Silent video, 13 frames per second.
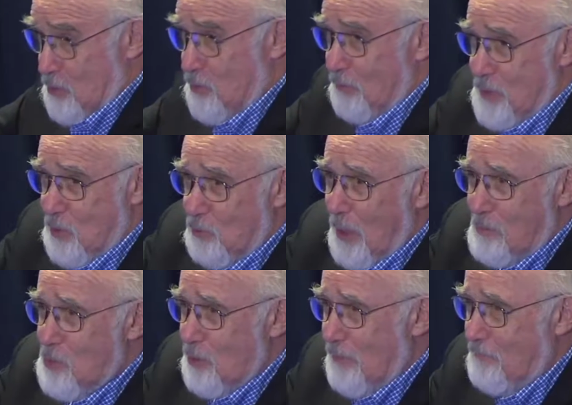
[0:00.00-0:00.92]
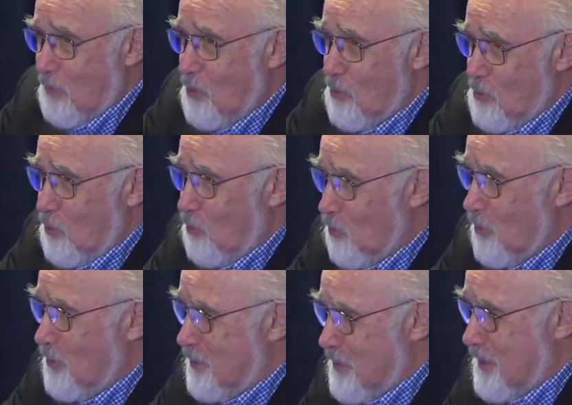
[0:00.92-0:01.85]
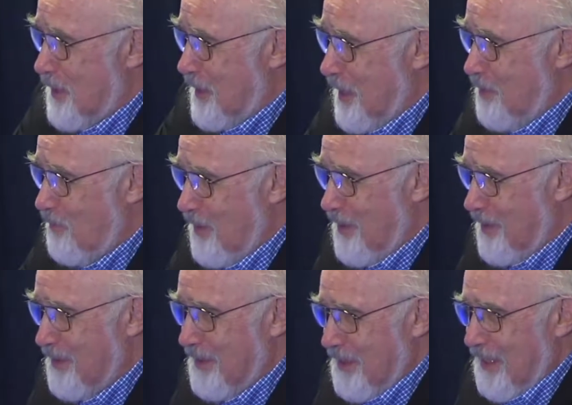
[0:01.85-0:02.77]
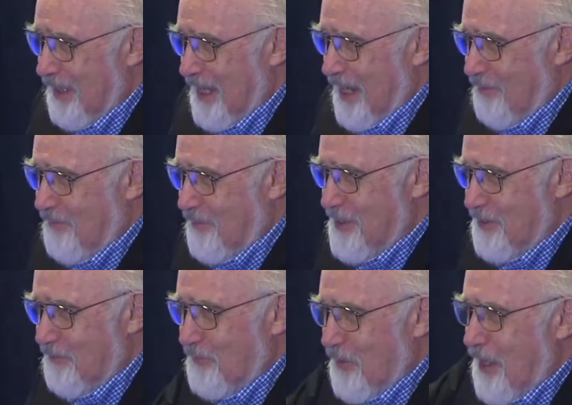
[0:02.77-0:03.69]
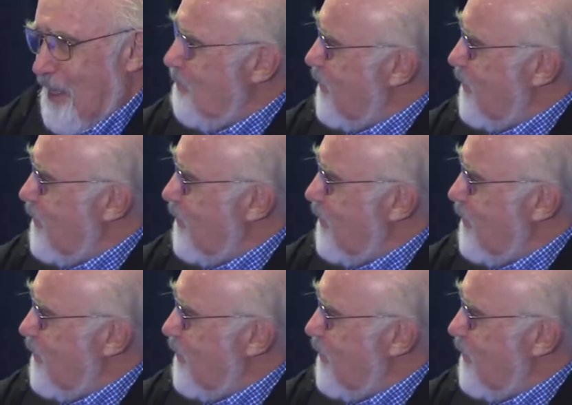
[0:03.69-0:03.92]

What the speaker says: sure if it's a rupture after I heard the words today being carefully defined,